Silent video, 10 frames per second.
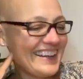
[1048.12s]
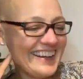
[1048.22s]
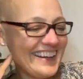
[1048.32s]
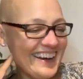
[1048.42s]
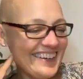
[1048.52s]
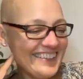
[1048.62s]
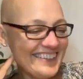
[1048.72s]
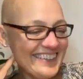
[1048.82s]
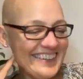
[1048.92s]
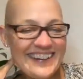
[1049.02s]
No,
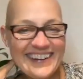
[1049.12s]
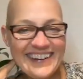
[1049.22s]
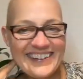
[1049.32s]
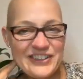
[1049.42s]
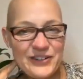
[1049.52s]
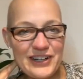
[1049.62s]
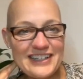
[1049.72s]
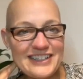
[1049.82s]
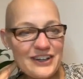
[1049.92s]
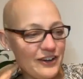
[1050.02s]
surely
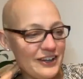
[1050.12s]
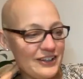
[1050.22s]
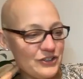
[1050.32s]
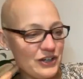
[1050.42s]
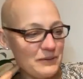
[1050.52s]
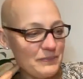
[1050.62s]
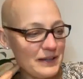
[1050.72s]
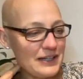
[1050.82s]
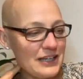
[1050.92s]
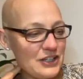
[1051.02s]
it's not. Surely it, be,
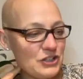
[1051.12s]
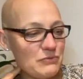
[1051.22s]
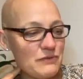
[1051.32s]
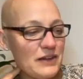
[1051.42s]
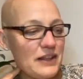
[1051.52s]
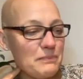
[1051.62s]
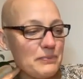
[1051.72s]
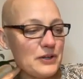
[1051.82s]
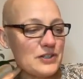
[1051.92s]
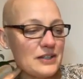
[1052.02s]
it should reflect the
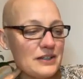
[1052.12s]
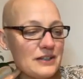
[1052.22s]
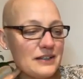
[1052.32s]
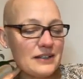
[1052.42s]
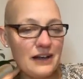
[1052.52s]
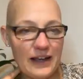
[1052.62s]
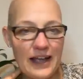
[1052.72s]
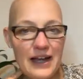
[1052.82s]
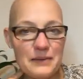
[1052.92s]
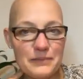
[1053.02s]
person I
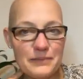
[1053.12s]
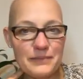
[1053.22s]
am.